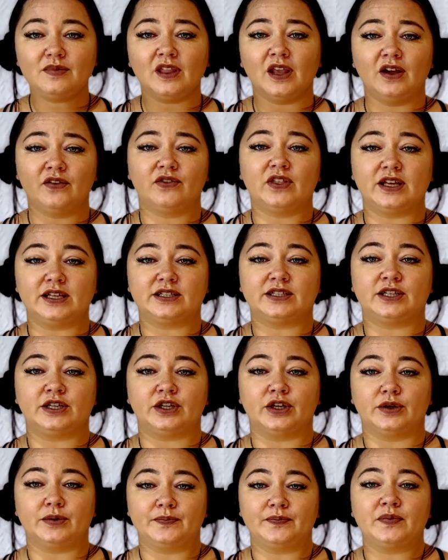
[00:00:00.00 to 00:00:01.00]
of things to
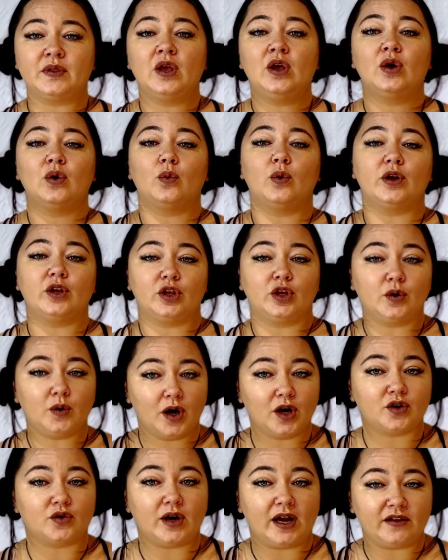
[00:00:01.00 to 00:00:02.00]
do. When you
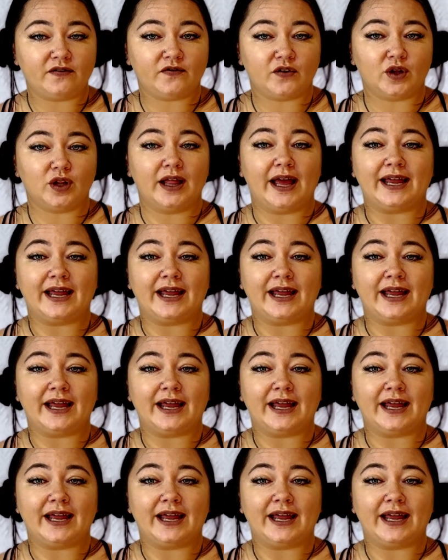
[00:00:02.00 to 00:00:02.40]
are grateful